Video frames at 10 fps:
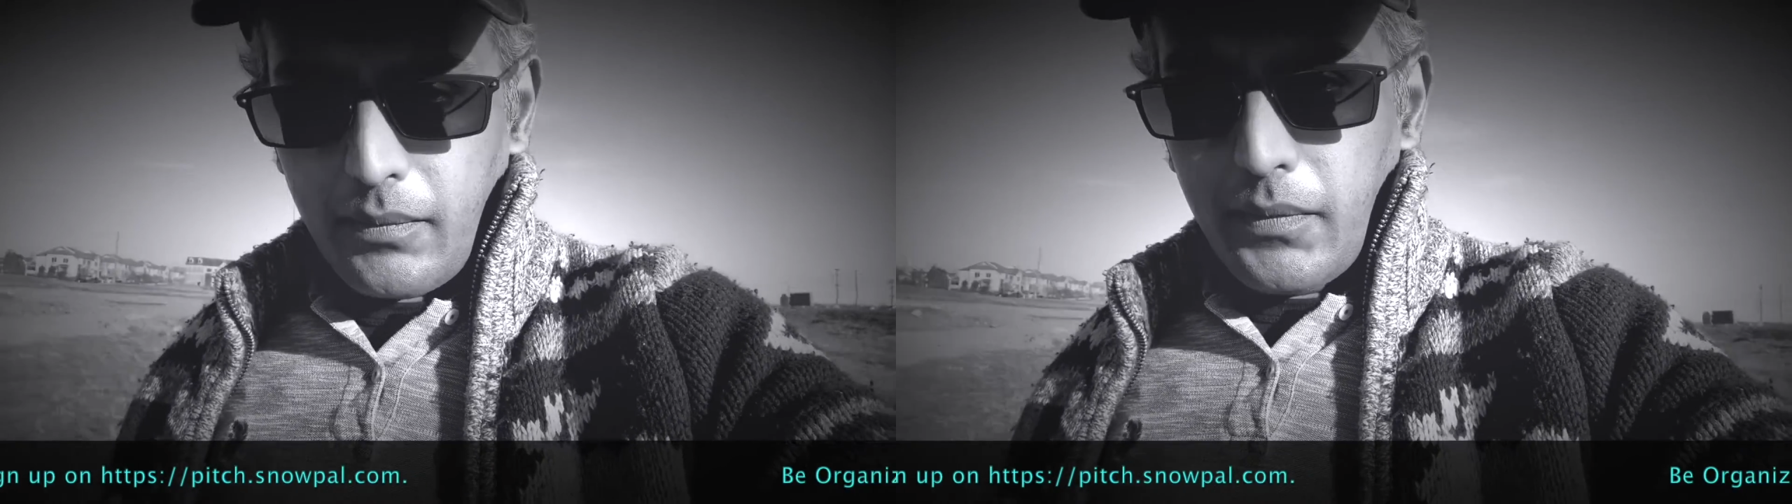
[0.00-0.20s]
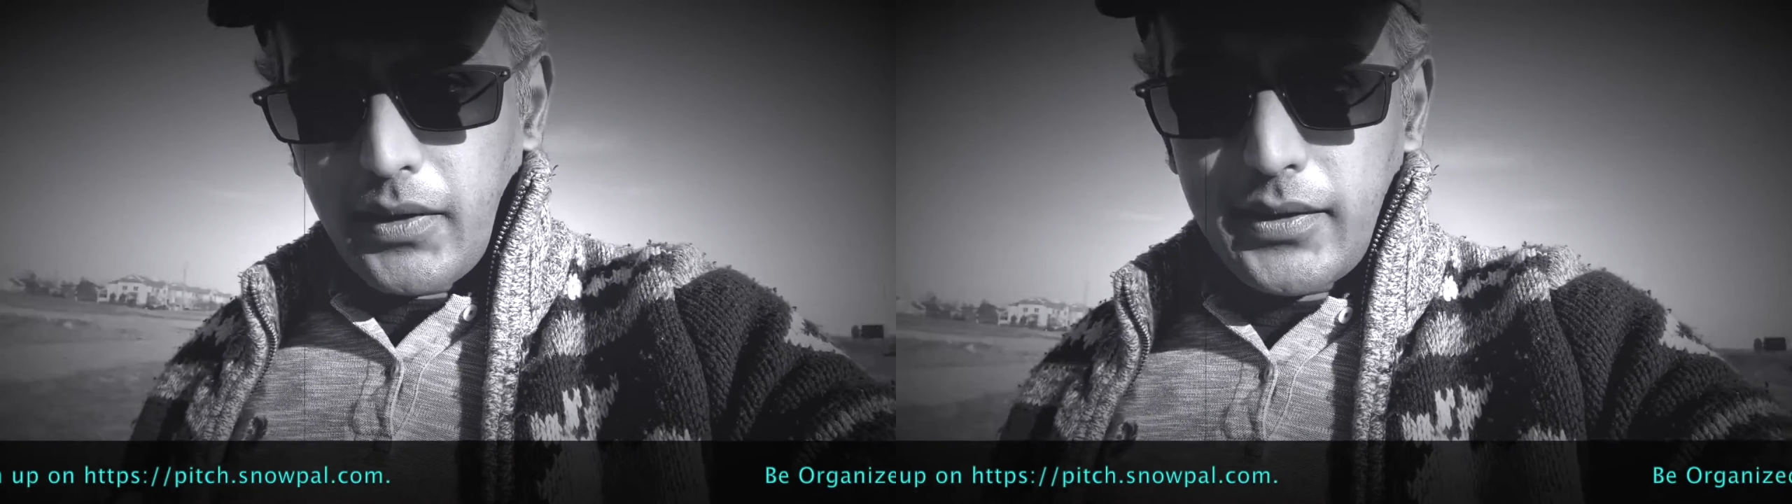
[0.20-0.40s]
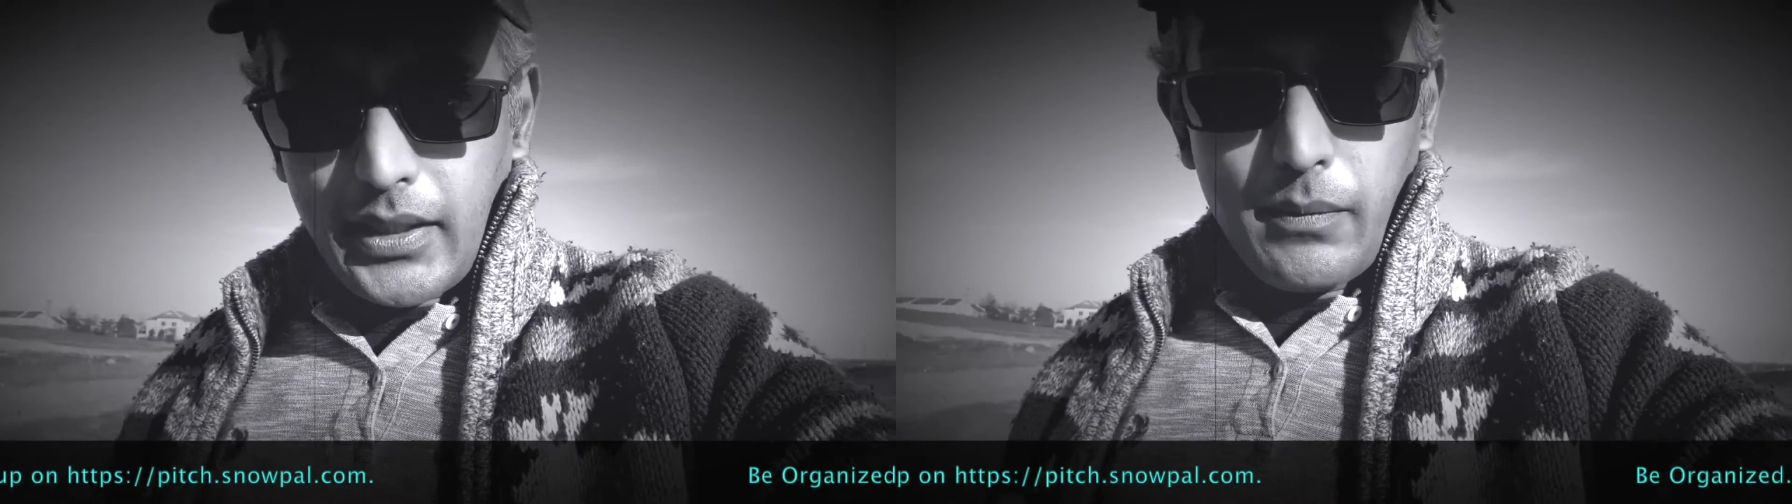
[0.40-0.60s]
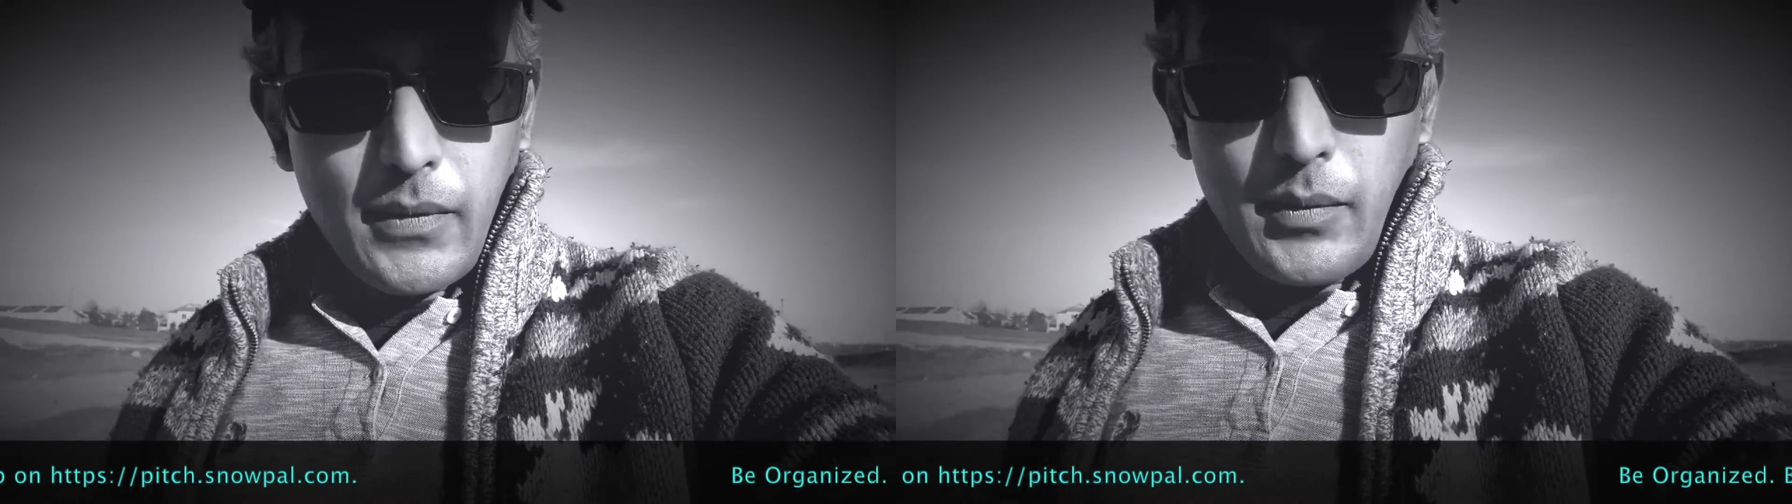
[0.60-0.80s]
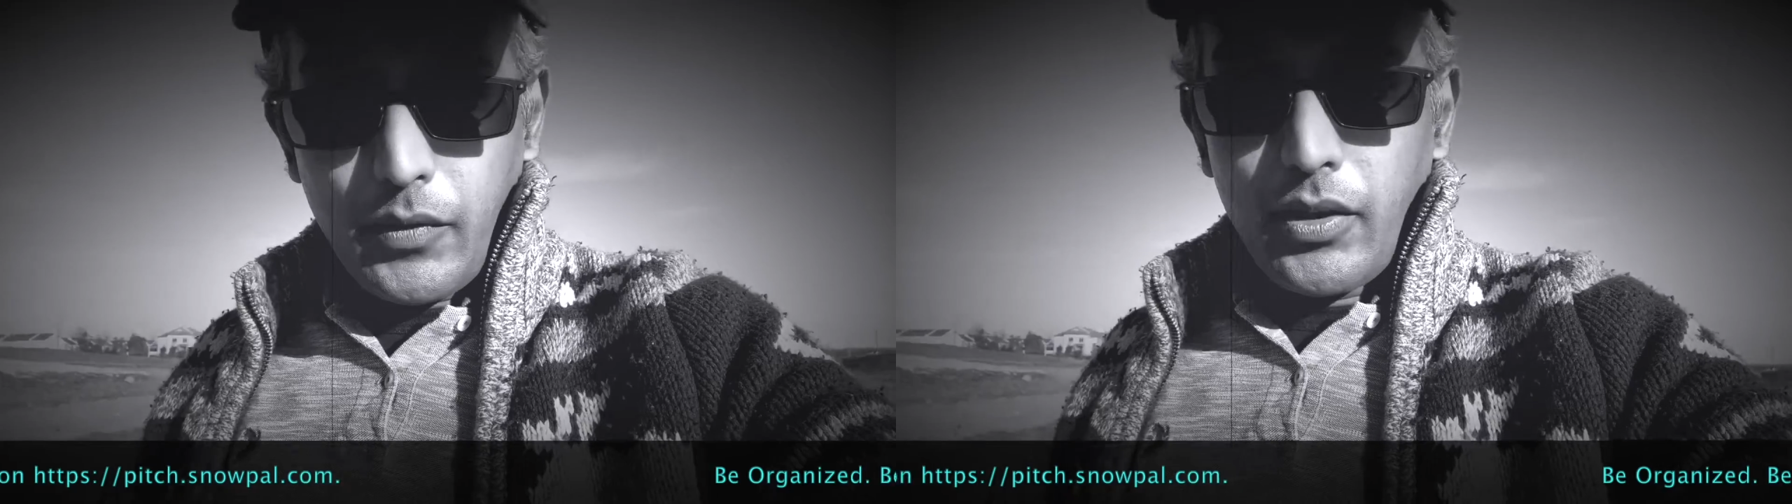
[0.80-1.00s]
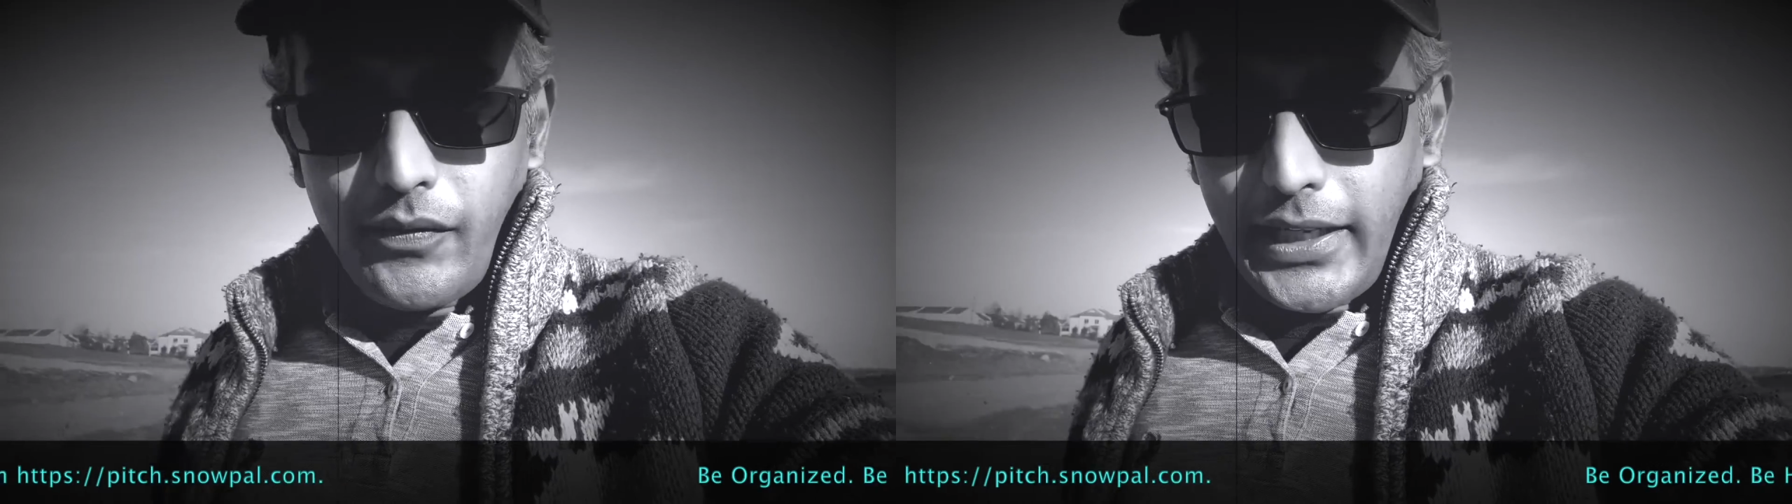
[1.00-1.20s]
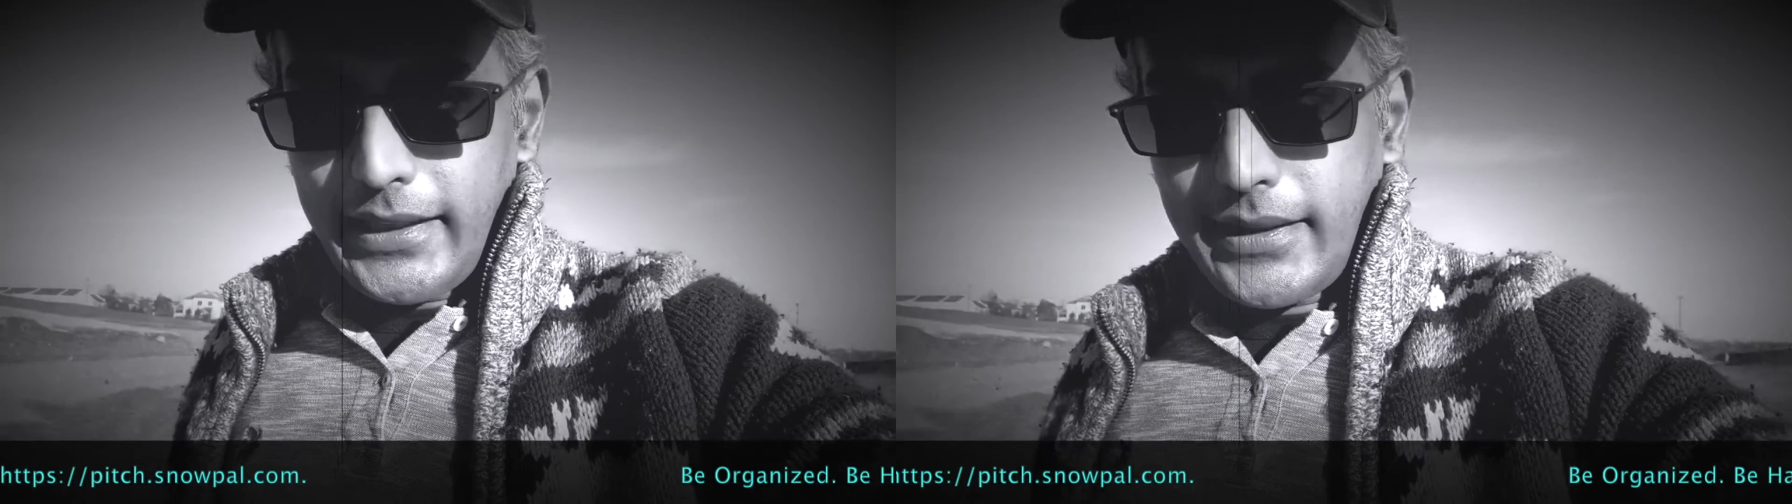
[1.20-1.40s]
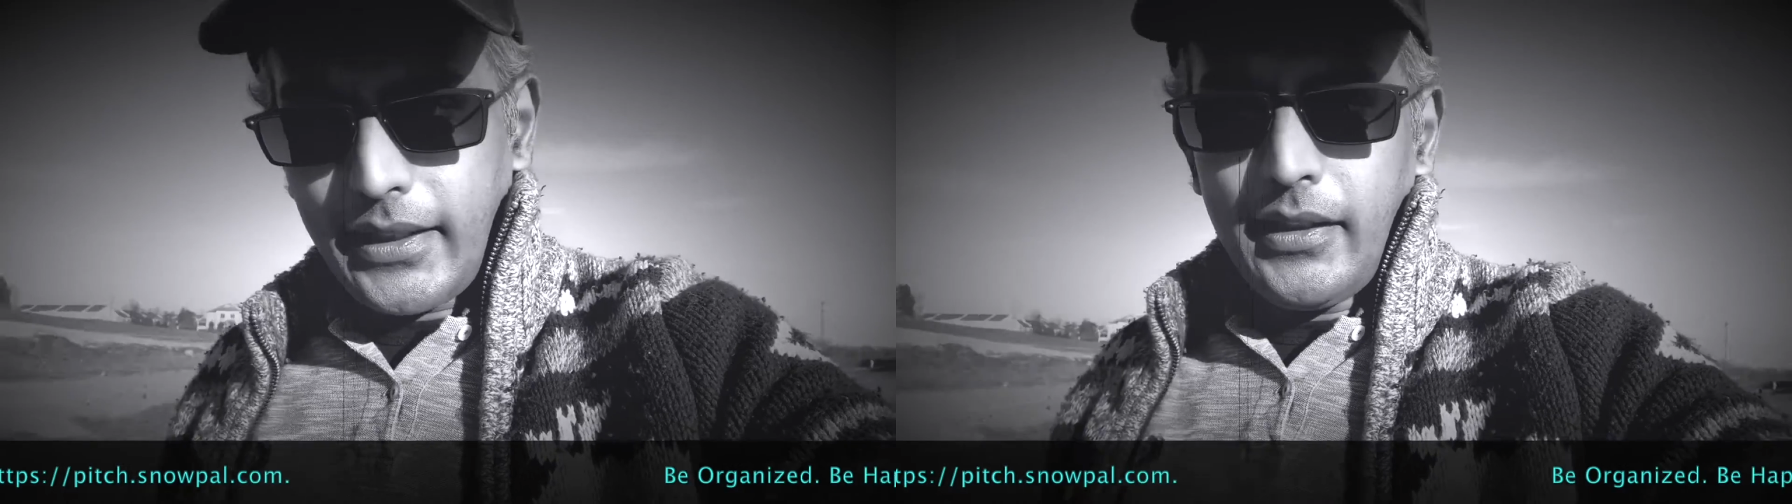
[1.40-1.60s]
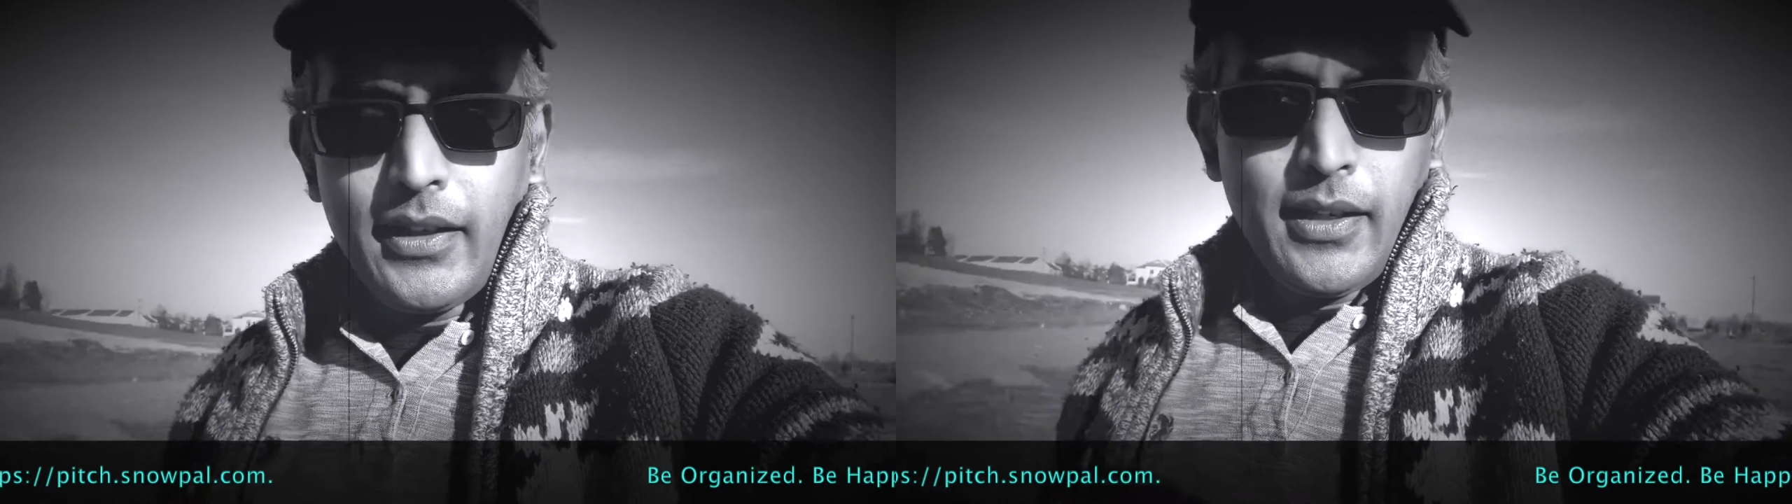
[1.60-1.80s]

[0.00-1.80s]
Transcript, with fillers: some amount of testing,